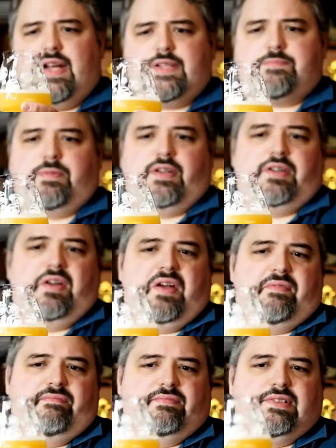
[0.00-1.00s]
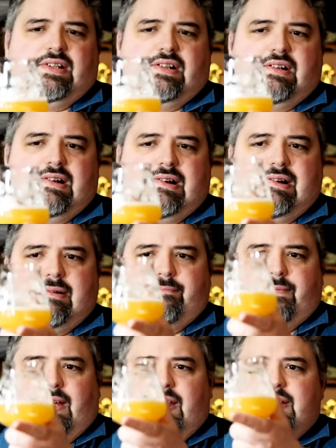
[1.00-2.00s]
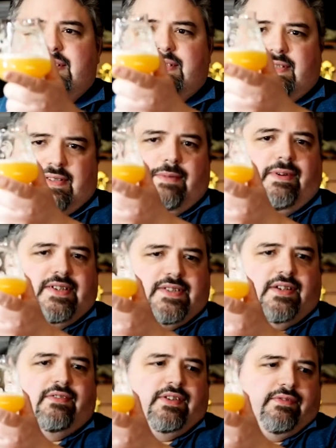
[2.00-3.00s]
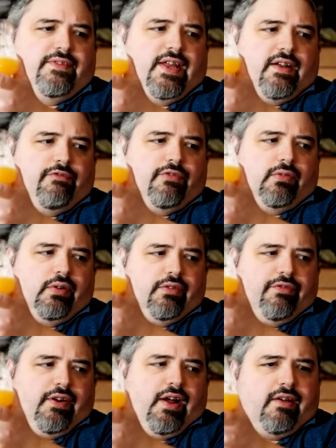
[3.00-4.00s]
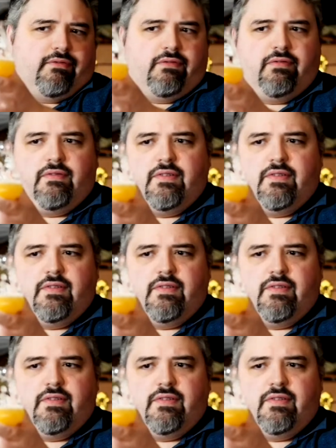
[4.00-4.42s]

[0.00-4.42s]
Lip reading: pretty good. I can see myself giving that a 4 out of 5.